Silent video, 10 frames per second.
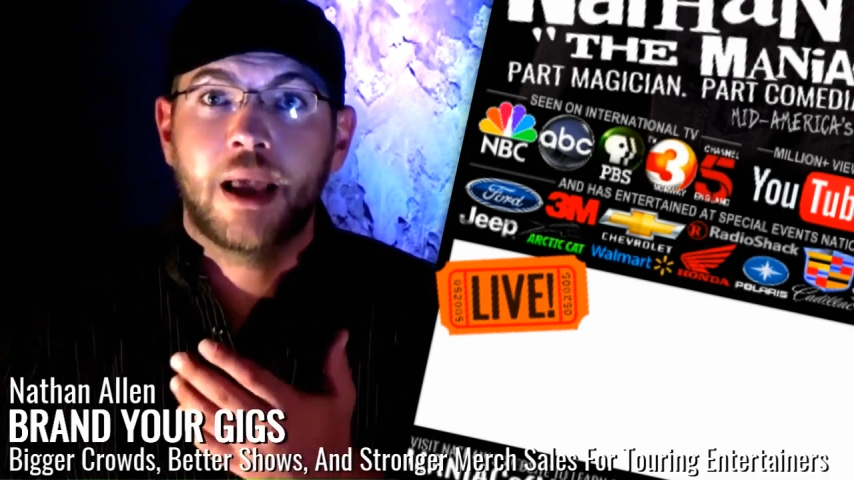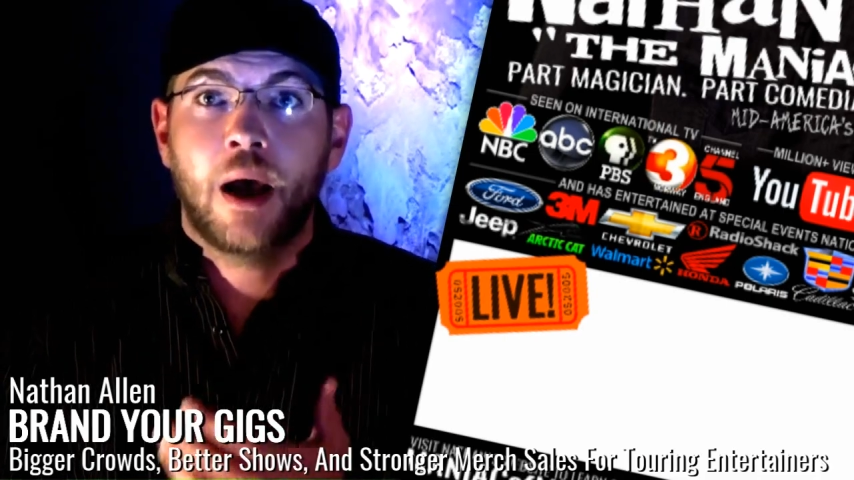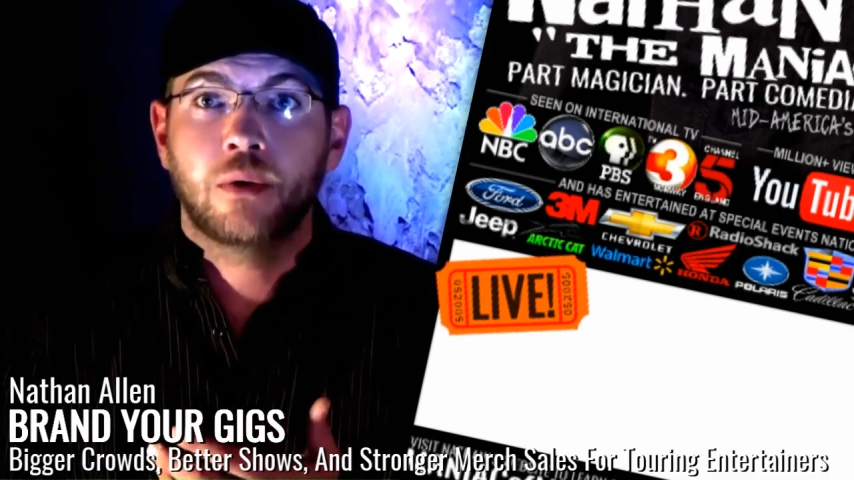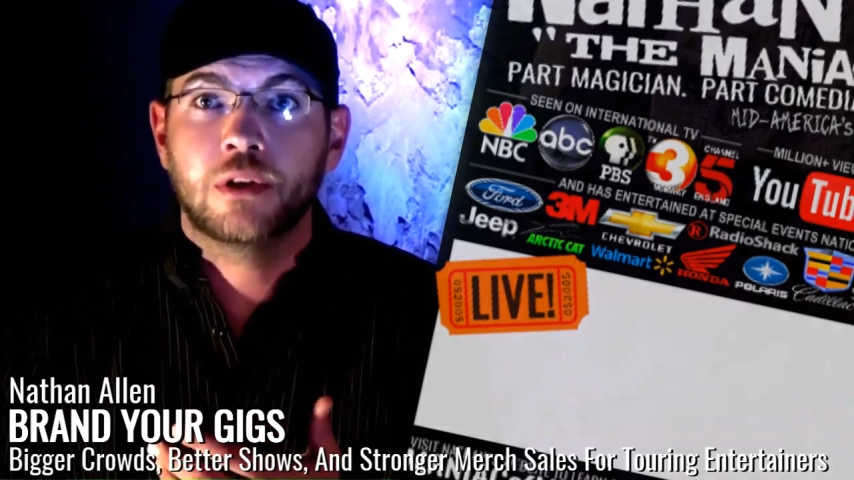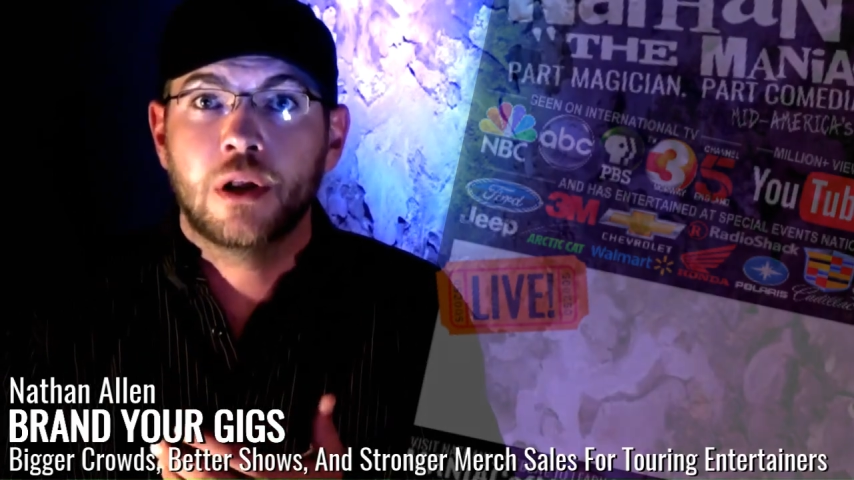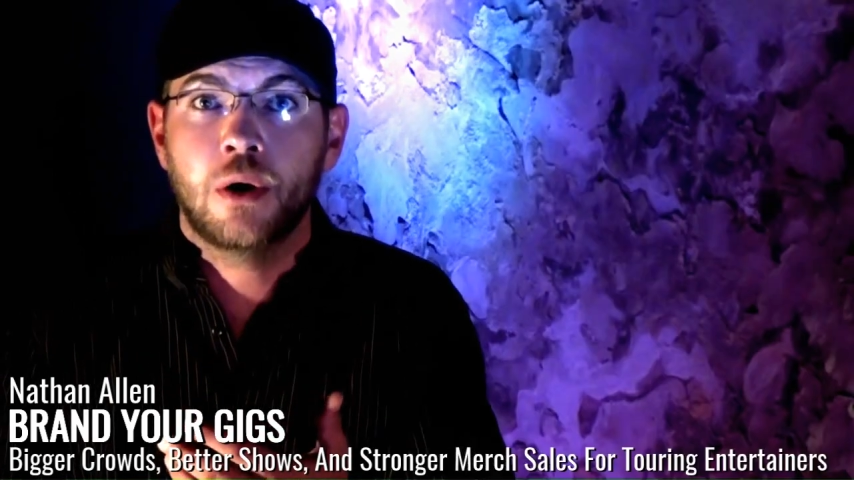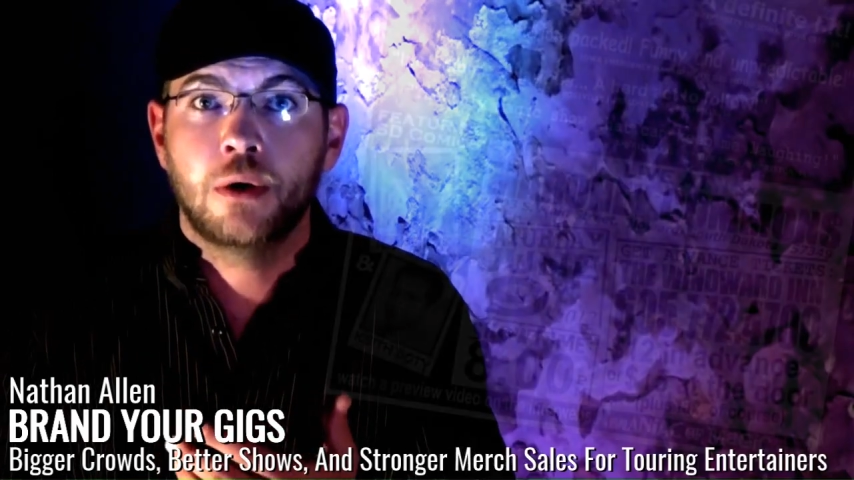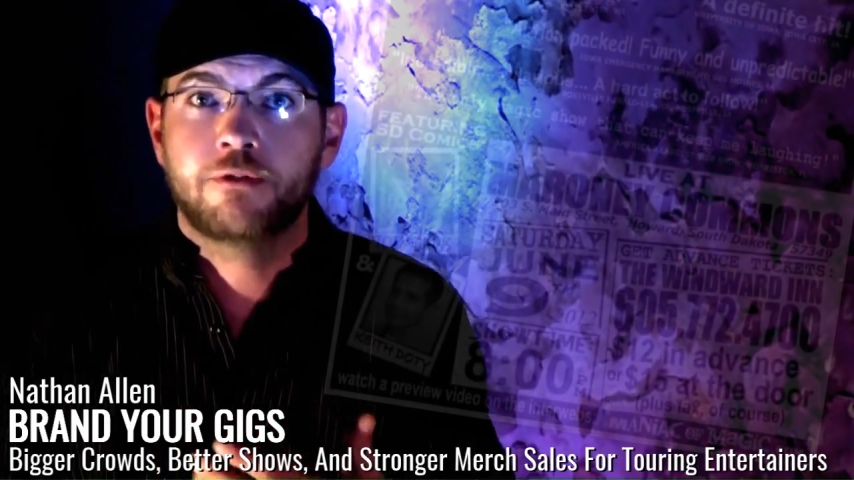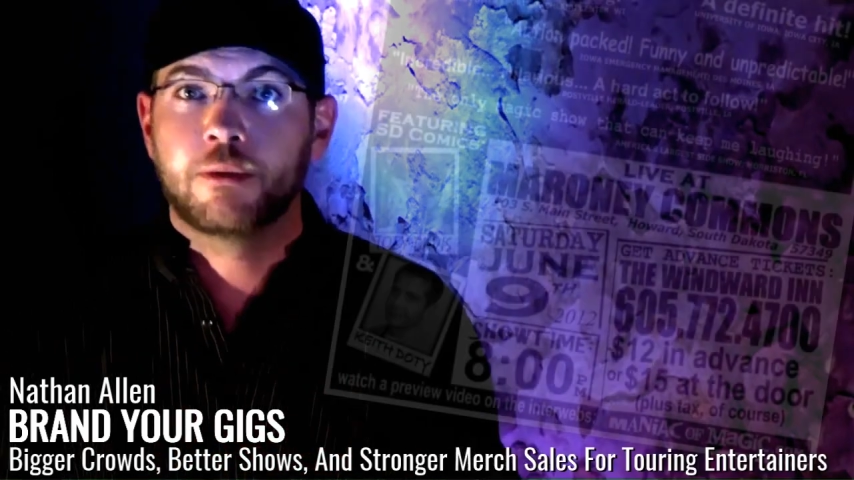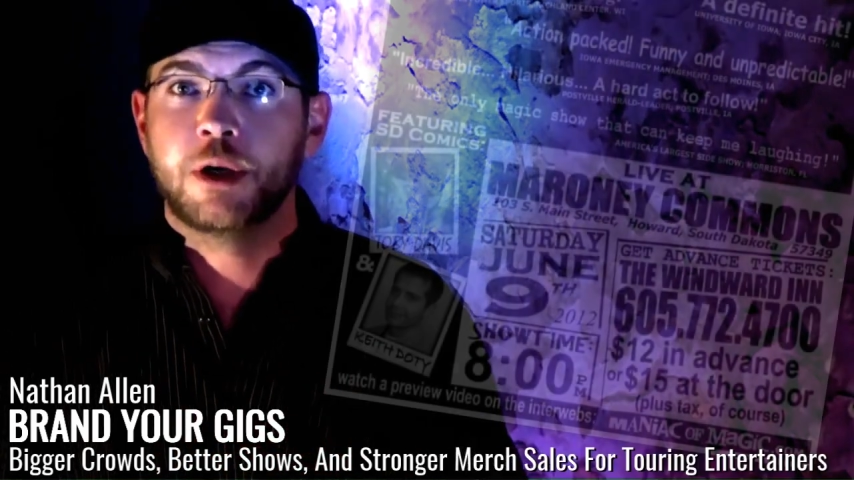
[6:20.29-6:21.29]

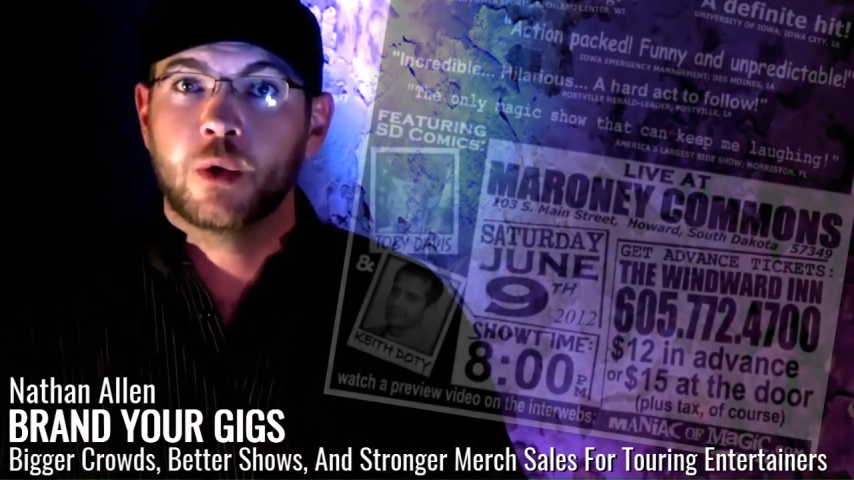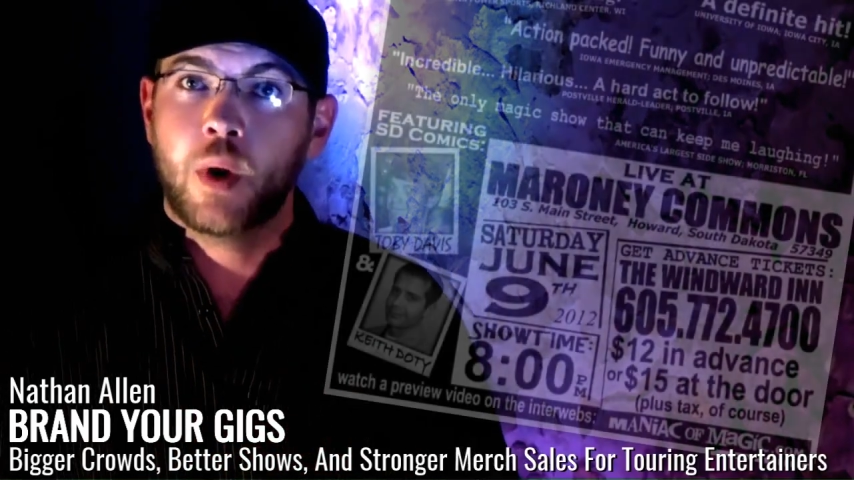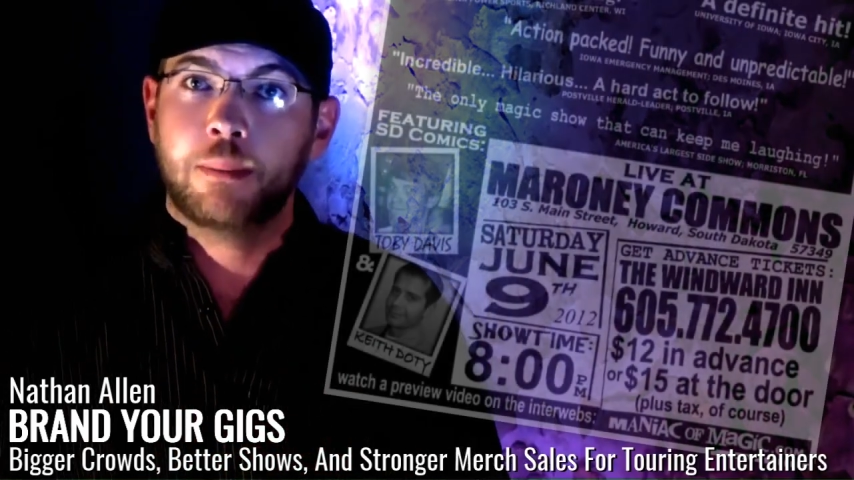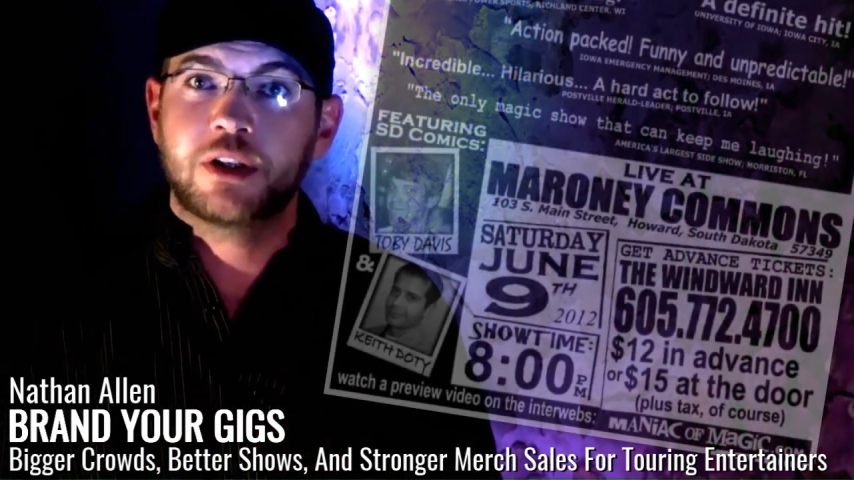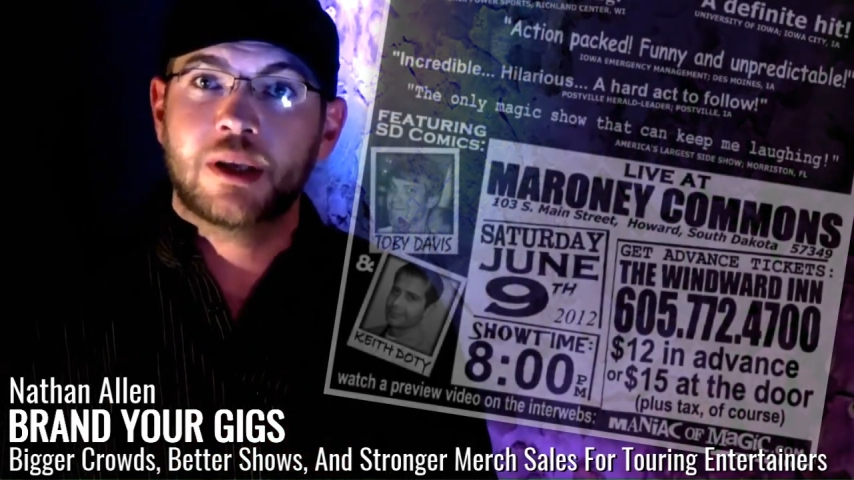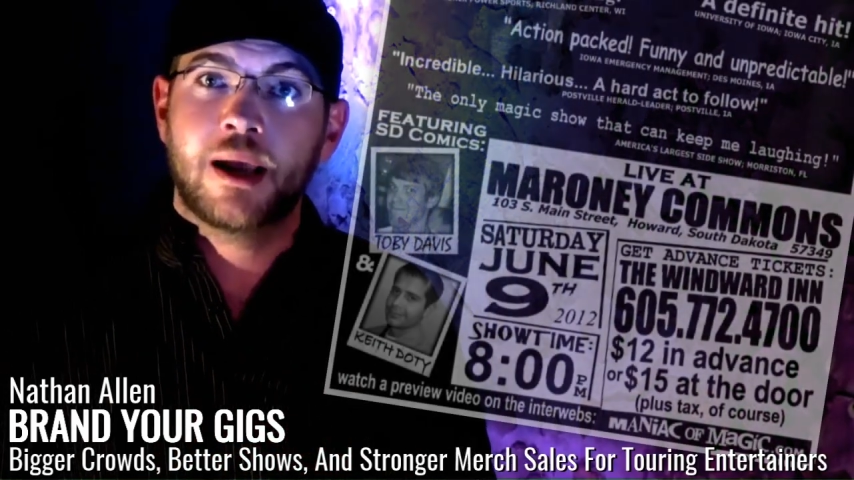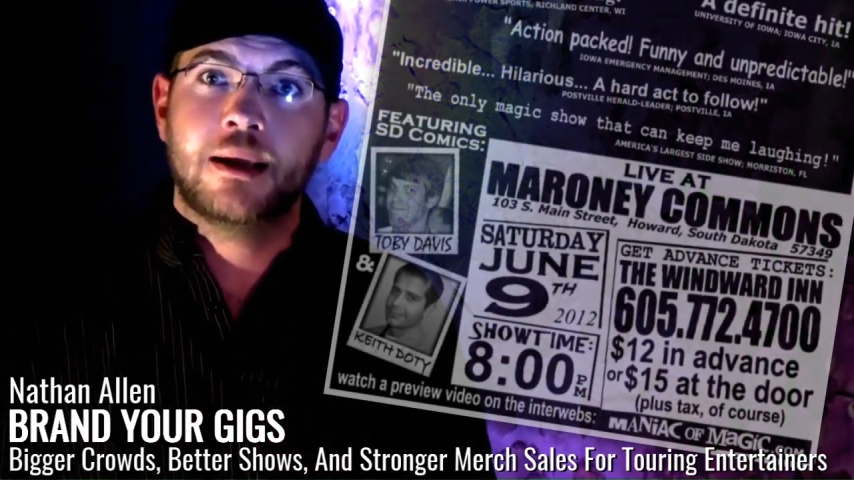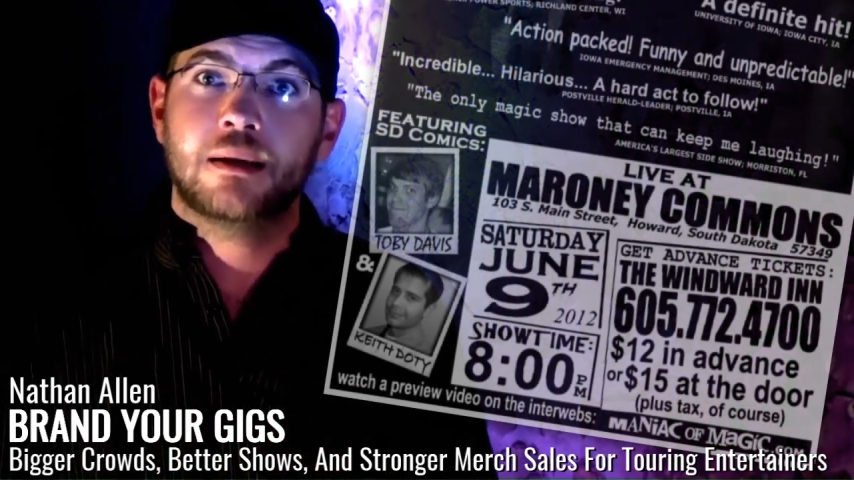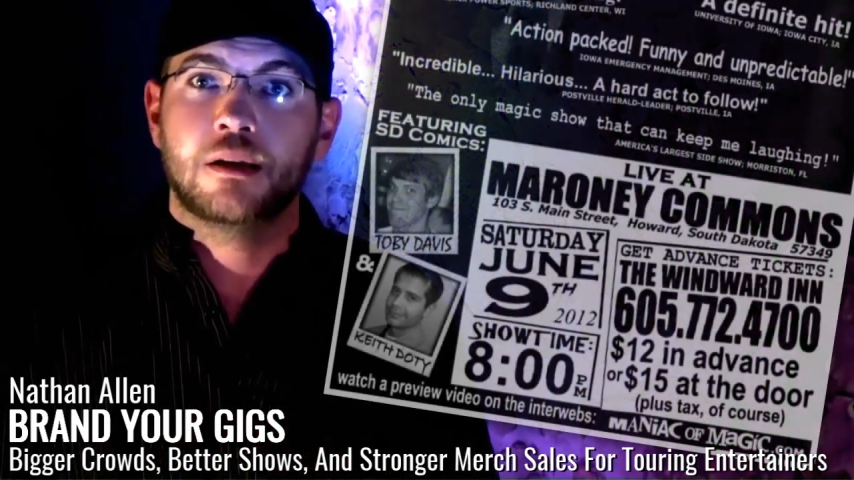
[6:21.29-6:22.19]
download from your website